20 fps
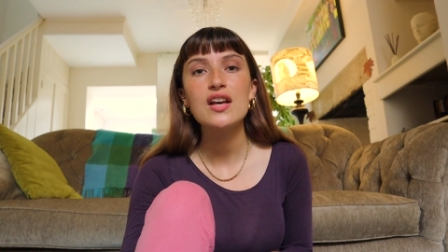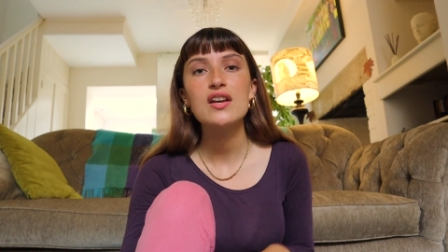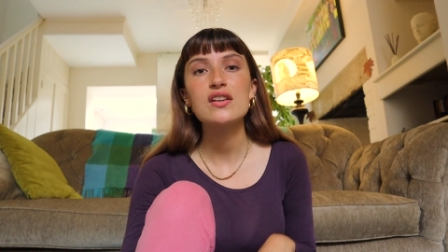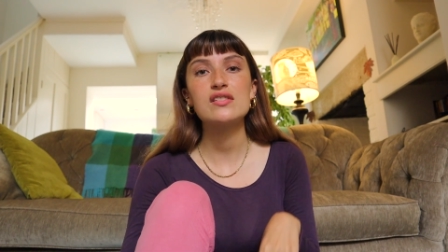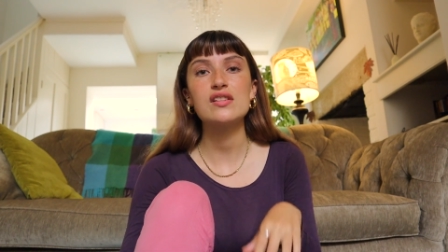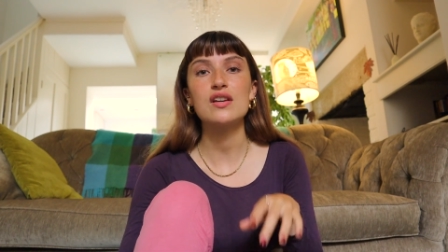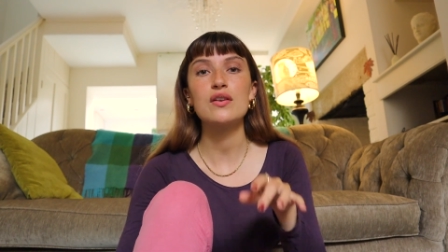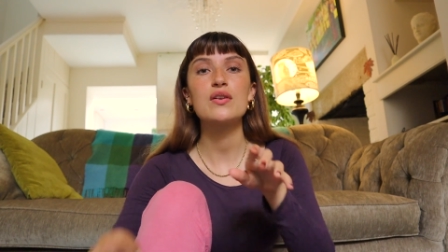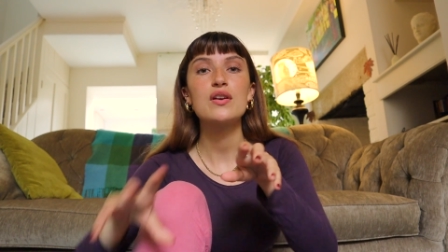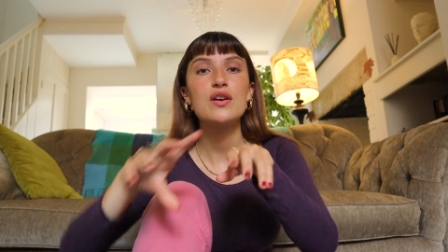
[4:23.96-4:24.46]

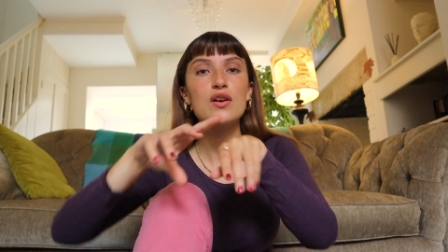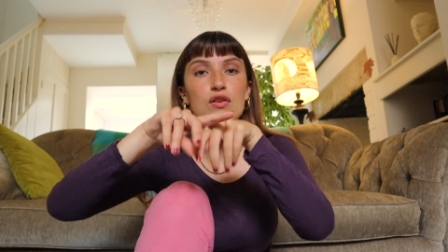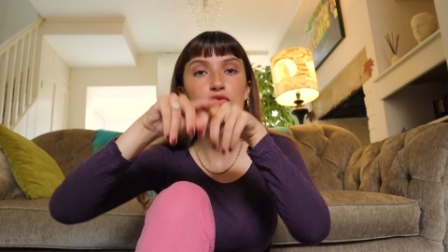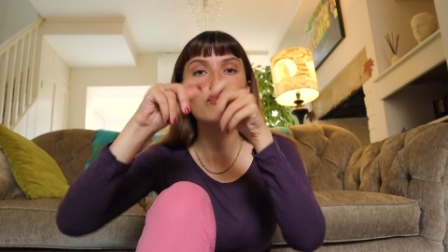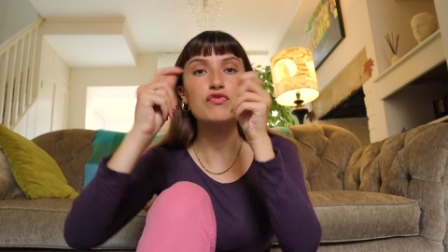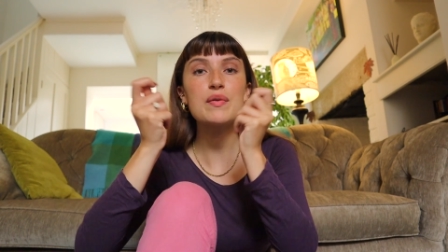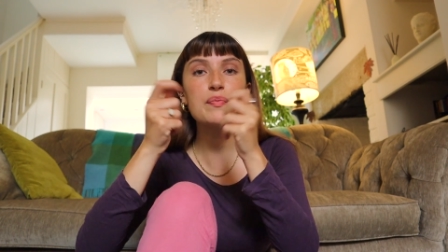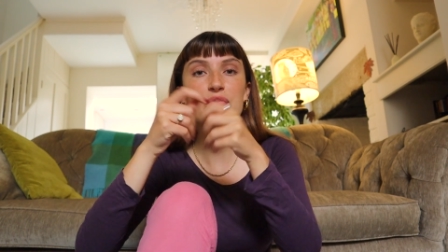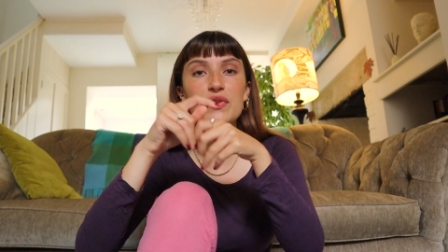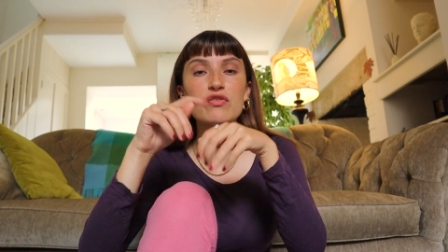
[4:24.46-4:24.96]
So
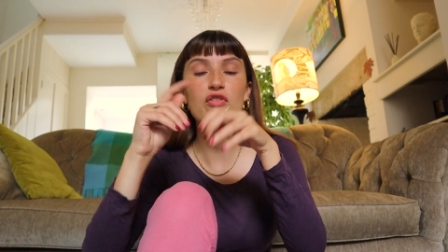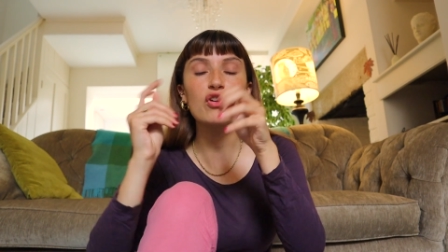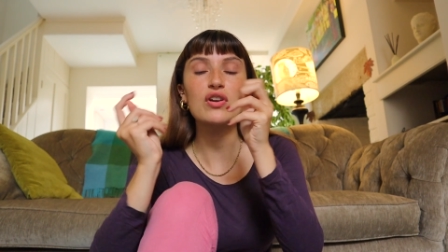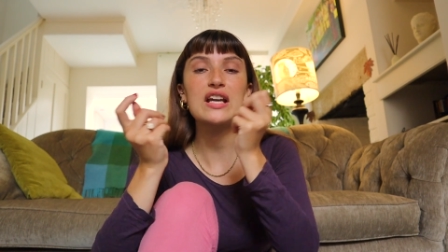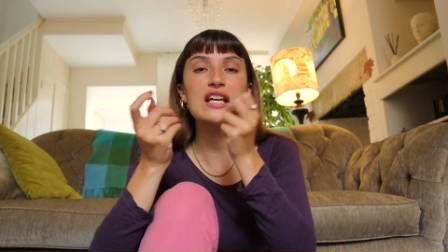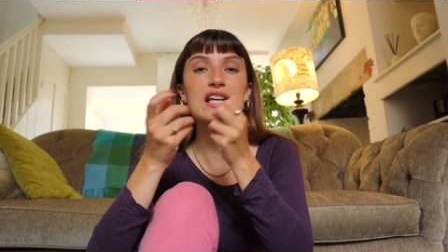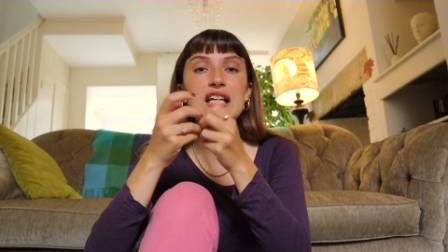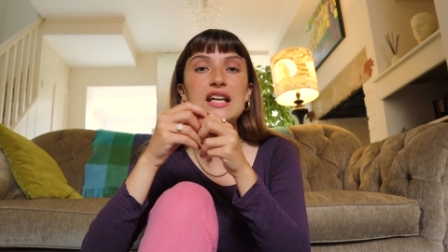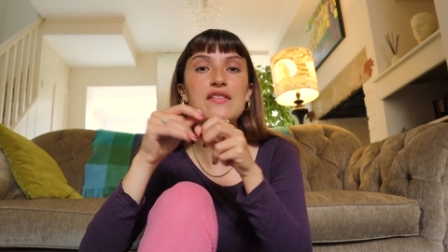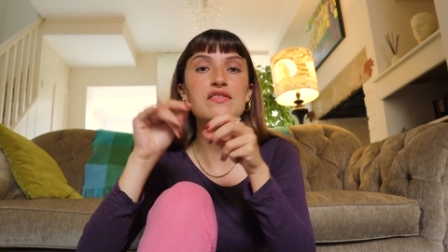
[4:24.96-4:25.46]
rip the
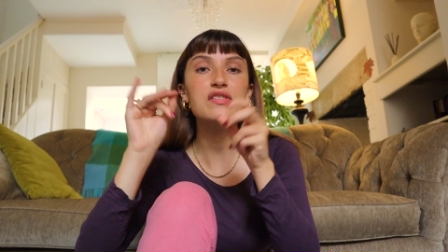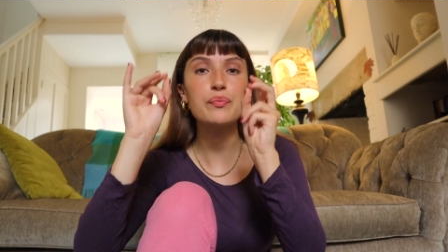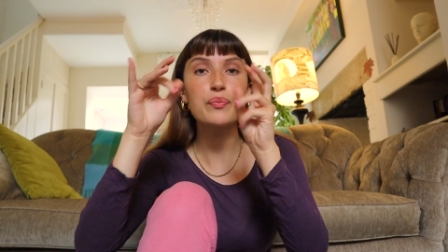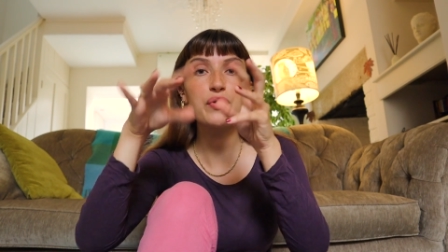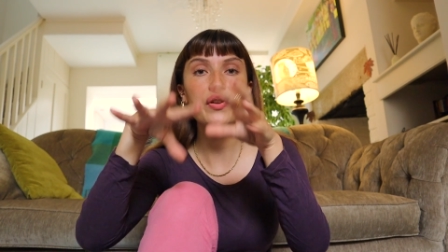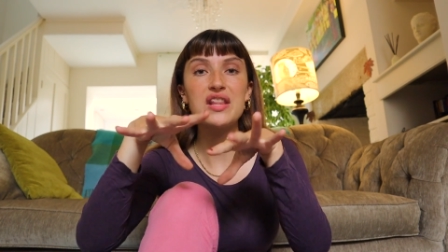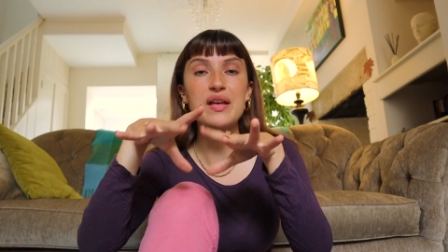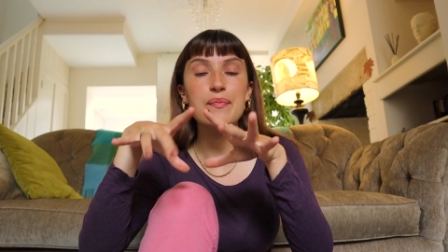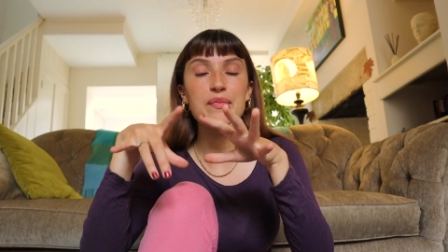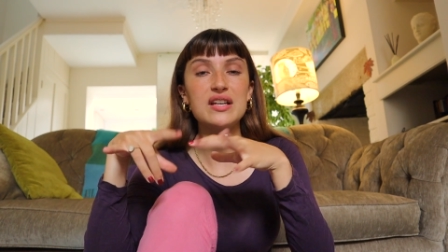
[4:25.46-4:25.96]
rocket leaves,
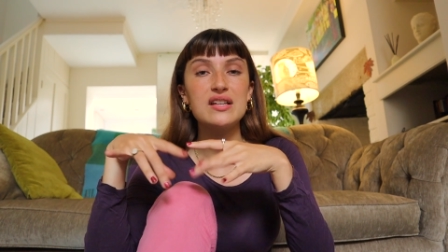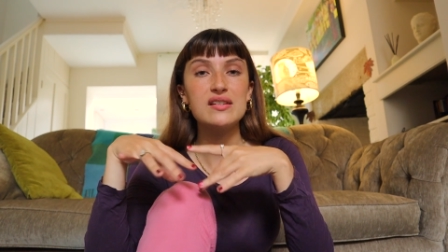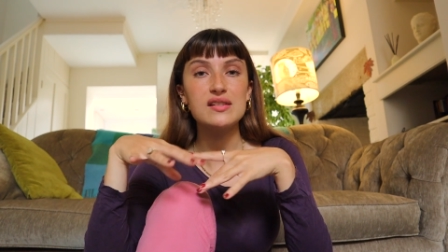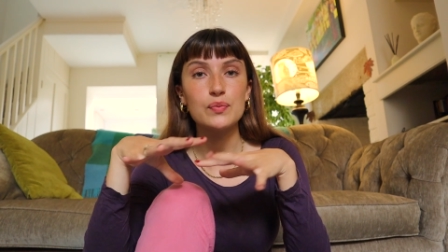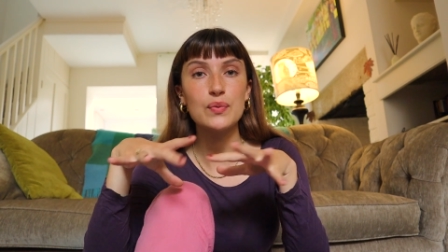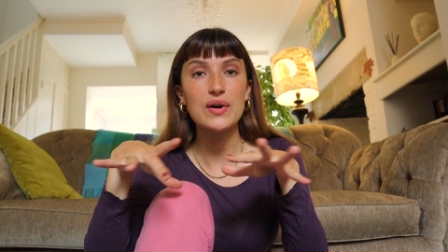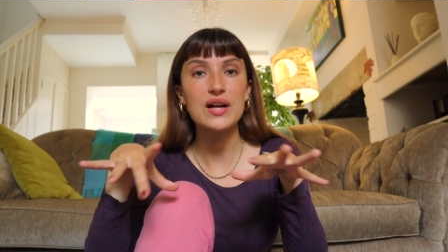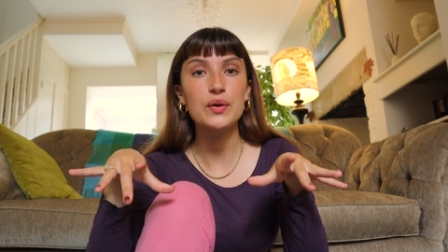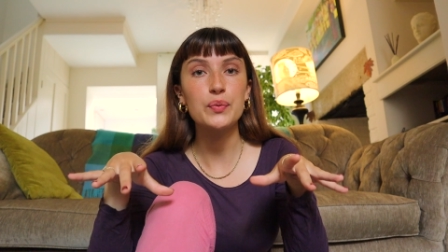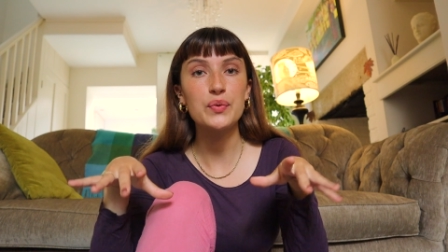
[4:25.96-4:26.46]
put them in
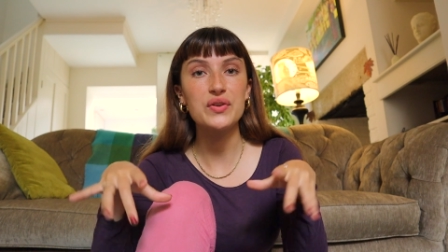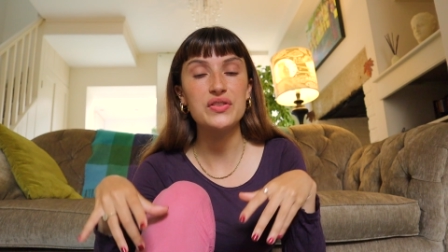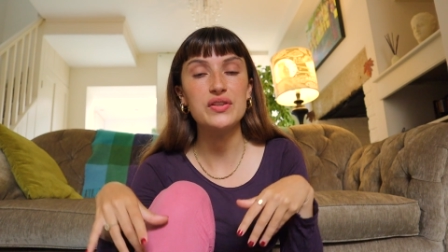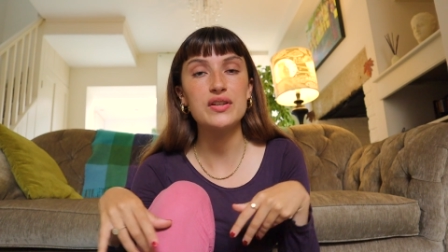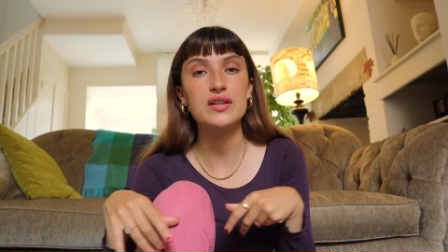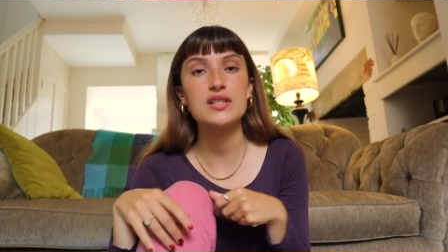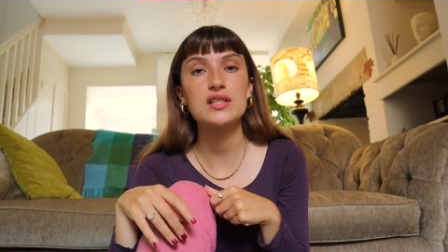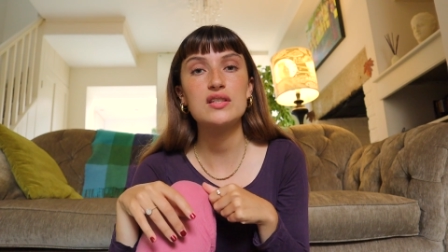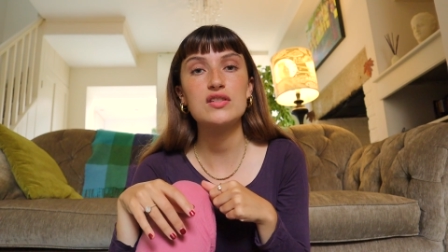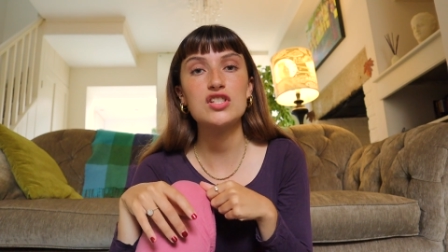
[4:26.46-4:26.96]
as well with
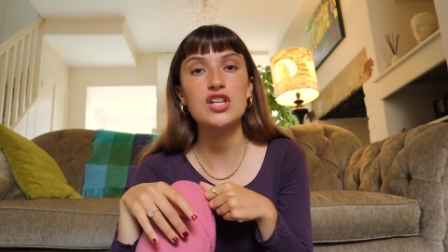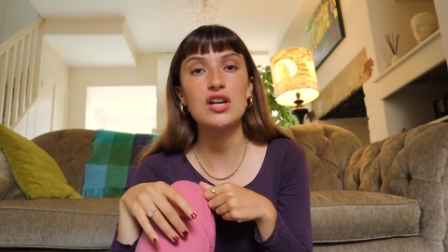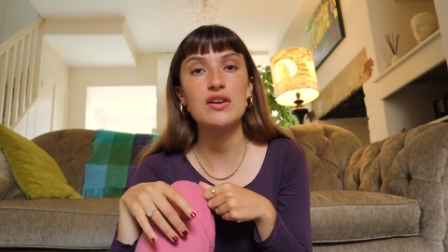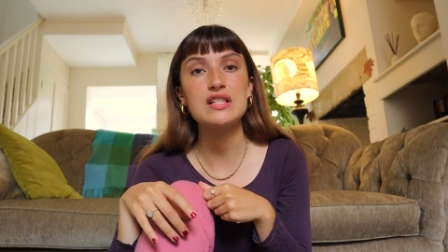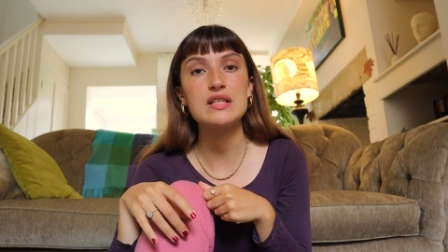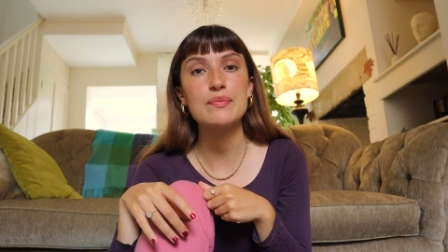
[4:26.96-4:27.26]
the cherry